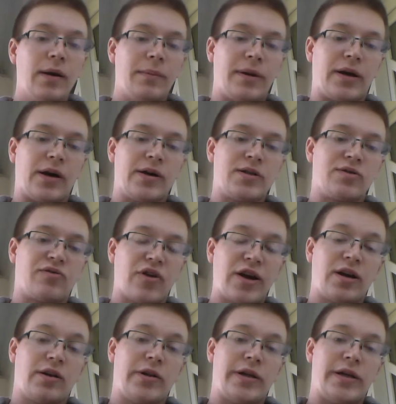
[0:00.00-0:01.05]
because
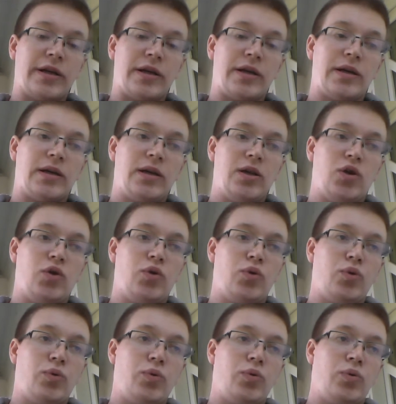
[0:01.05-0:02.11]
frankly
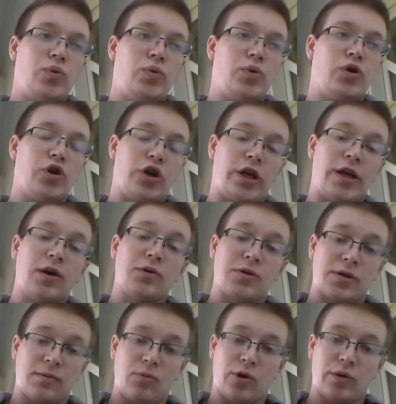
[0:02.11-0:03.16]
you could kill
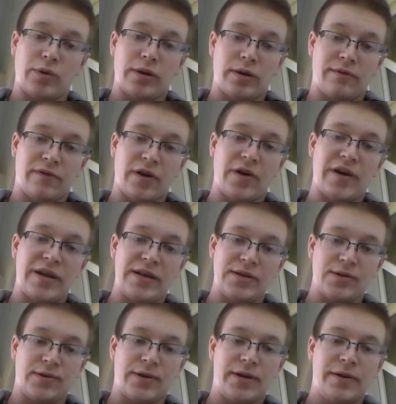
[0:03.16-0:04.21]
someone with it very
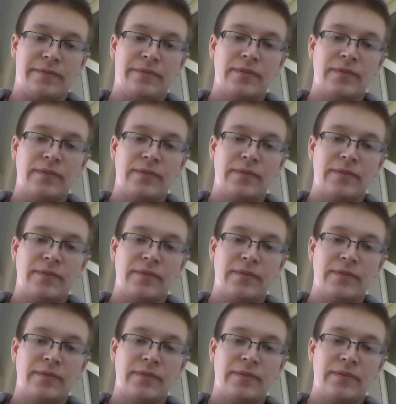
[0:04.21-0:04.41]
easily.